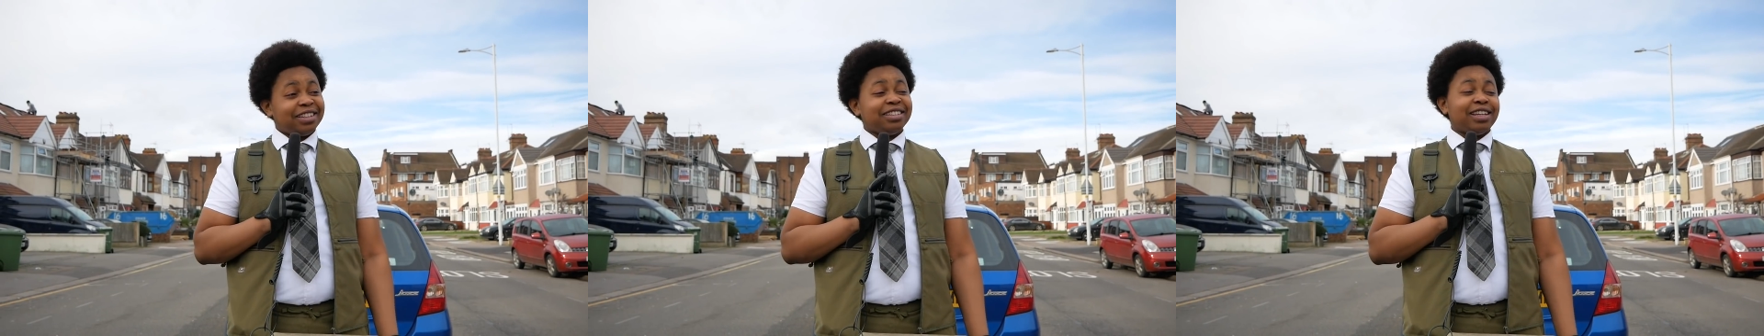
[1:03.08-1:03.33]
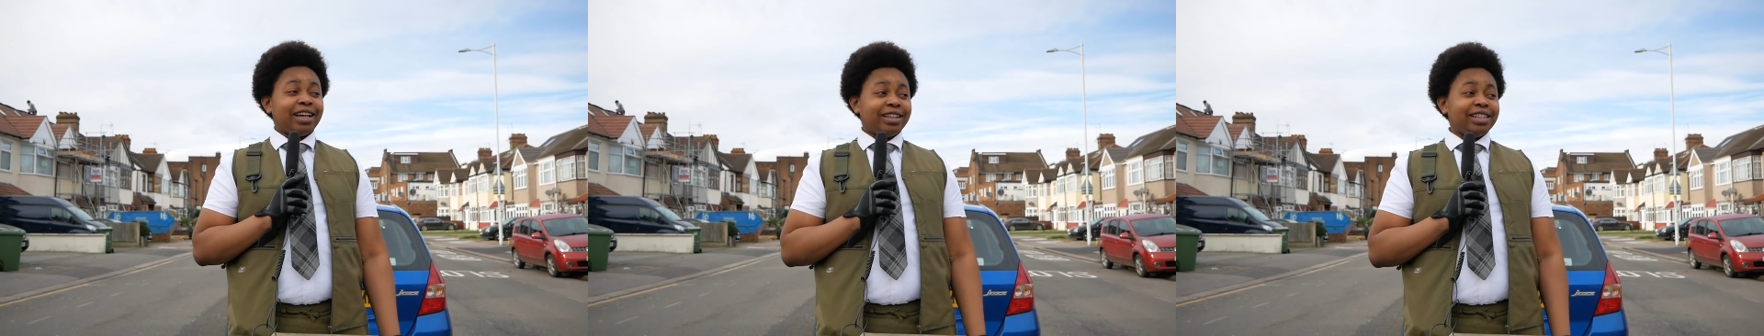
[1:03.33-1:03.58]

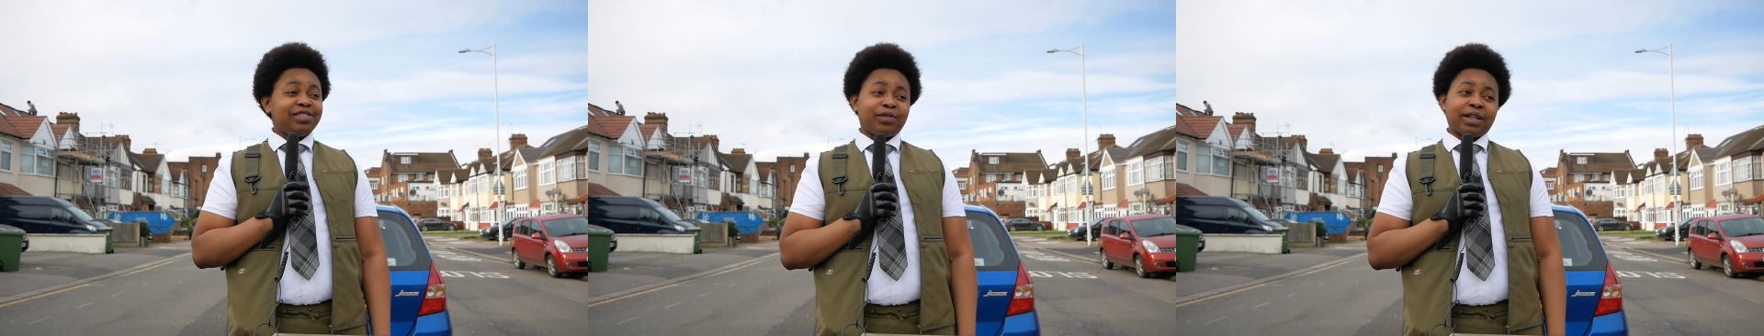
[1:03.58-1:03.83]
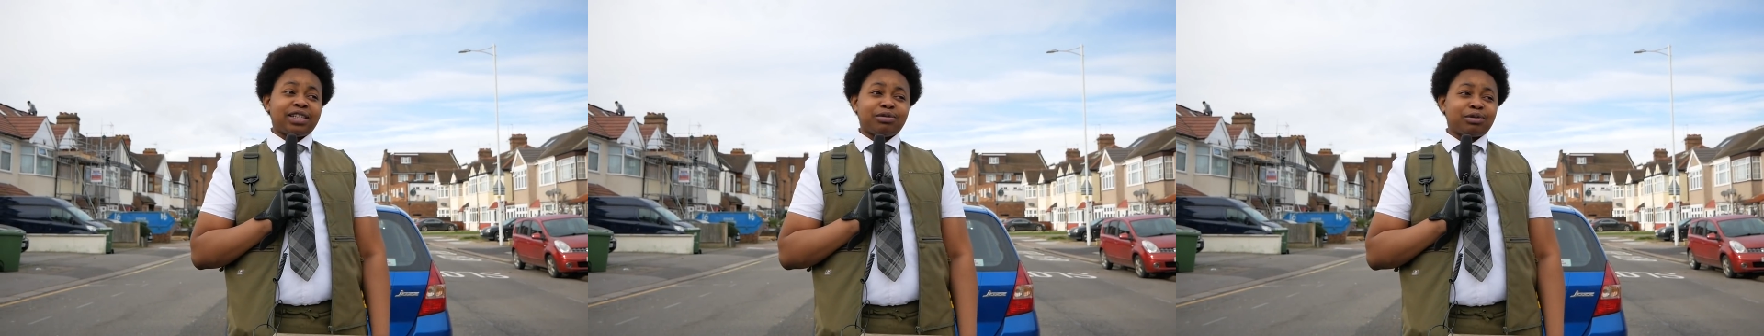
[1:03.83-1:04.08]
yeah, these
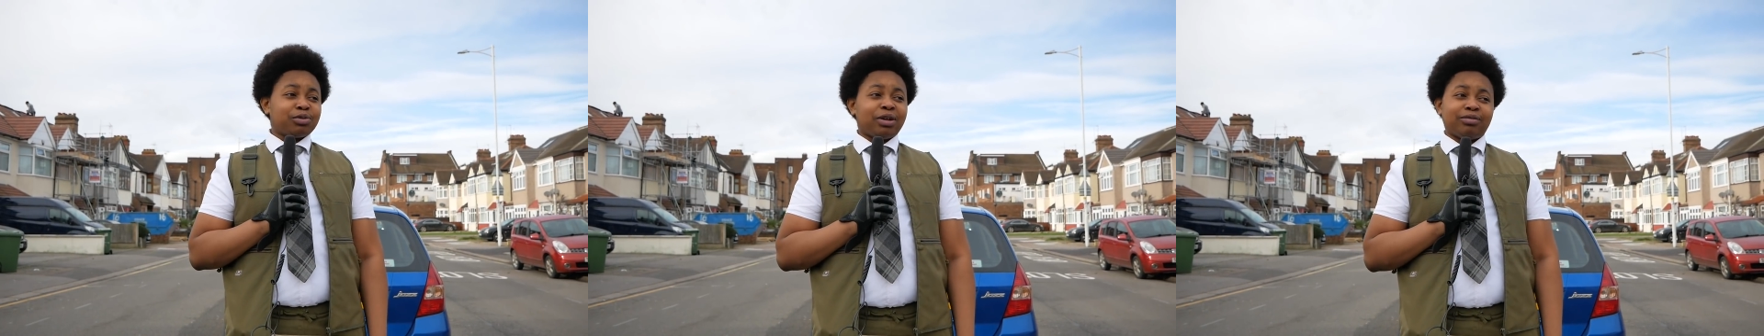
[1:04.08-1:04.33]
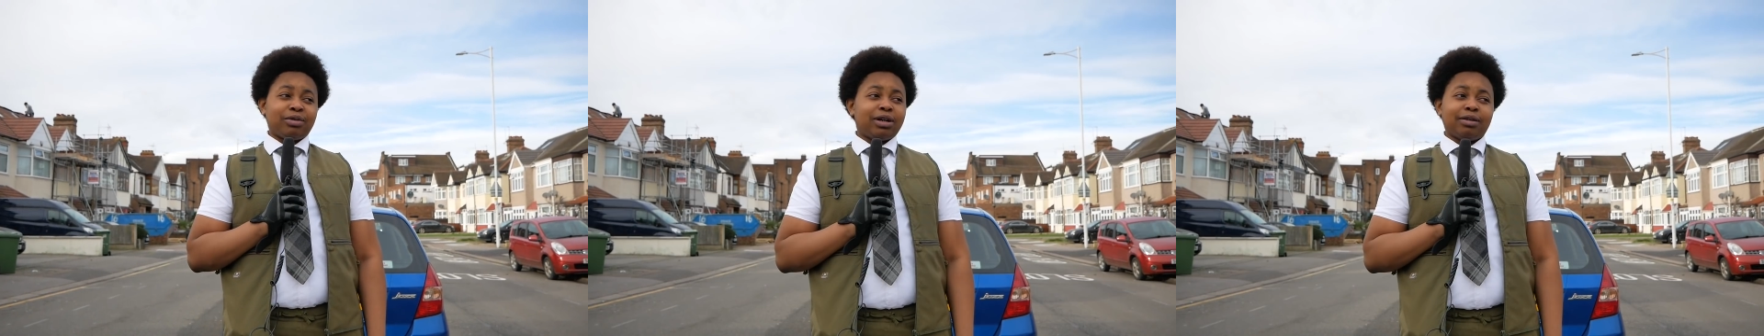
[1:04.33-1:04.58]
fat chips
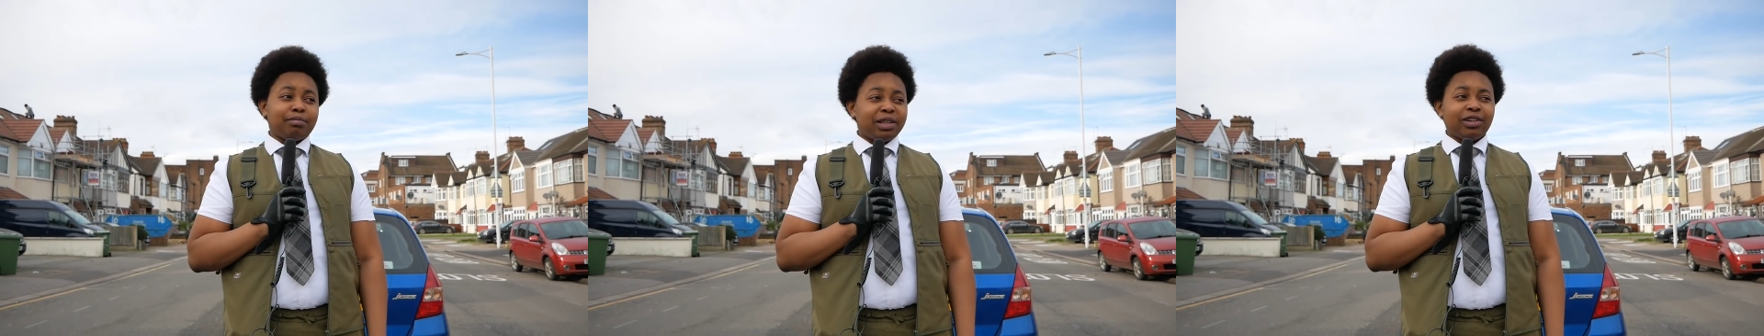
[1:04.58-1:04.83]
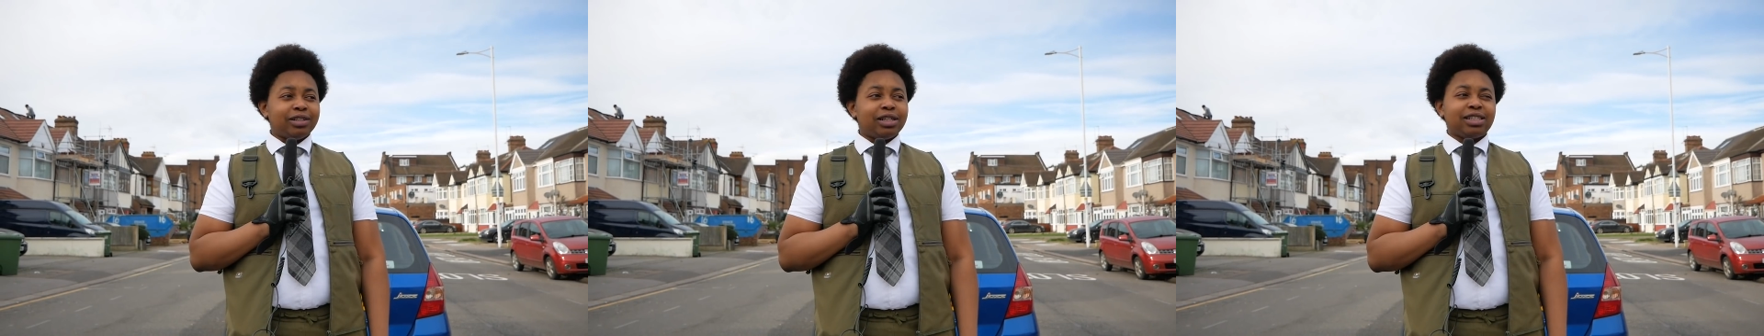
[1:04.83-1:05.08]
were
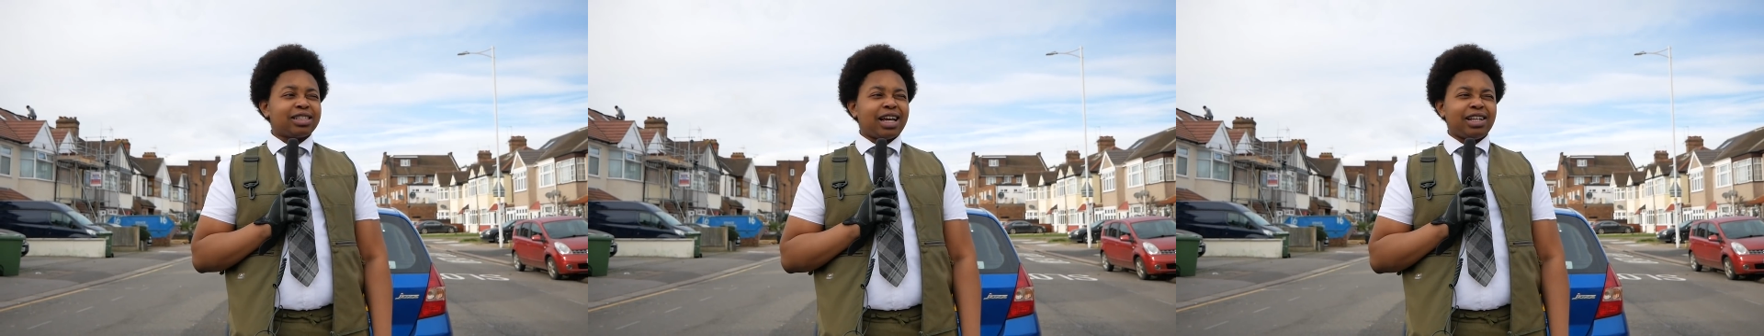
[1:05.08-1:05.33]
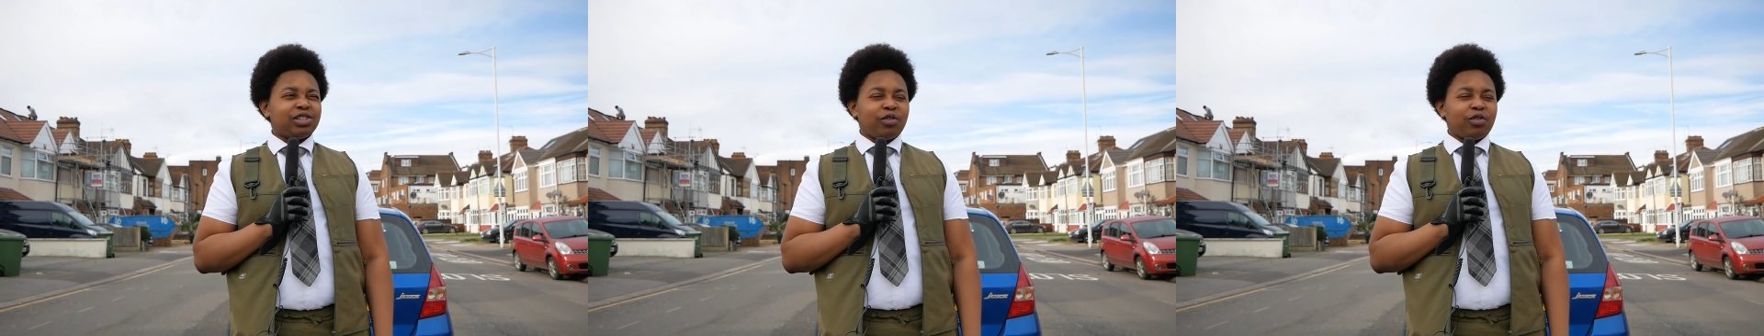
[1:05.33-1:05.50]
beyond the size